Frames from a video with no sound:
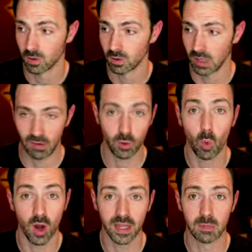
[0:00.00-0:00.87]
if you
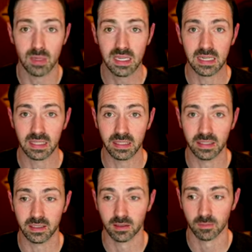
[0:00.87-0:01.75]
want it immediately,
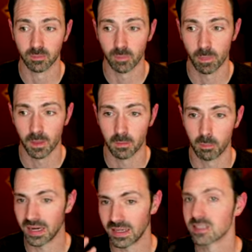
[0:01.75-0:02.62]

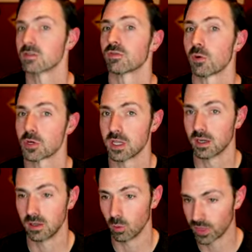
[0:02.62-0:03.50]
but it doesn't force you to
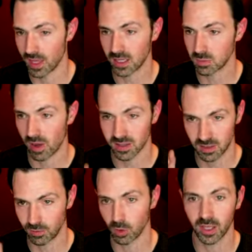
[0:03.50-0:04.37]
do it. With the Xbox, if
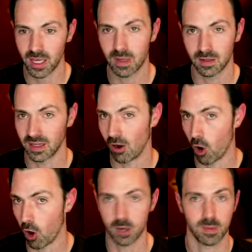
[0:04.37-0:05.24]
you claim it, it
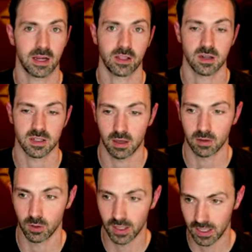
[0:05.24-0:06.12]
automatically starts
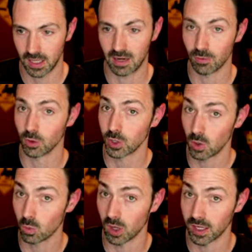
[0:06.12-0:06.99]
downloading it, and if you don't
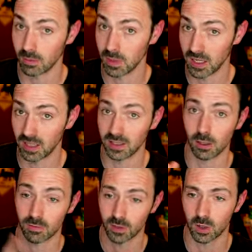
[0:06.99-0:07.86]
want it immediately, you
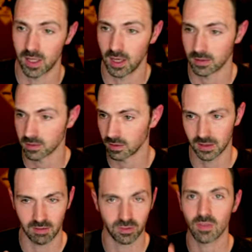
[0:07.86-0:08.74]
have to go and cancel it.
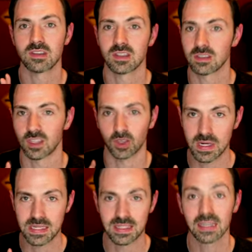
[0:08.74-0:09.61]
They've done this since the three
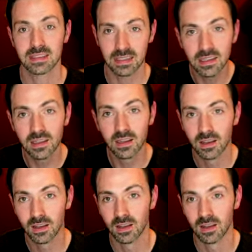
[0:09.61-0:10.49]
sixty.
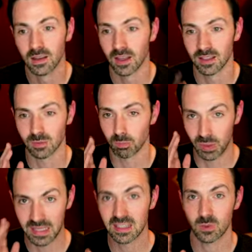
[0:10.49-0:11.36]
It's
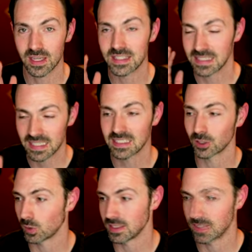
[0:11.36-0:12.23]
been this way since the
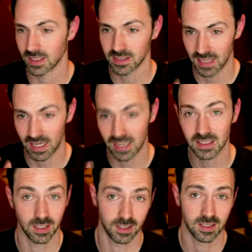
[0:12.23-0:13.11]
three sixty, and it
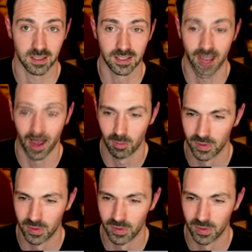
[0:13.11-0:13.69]
needs to stop.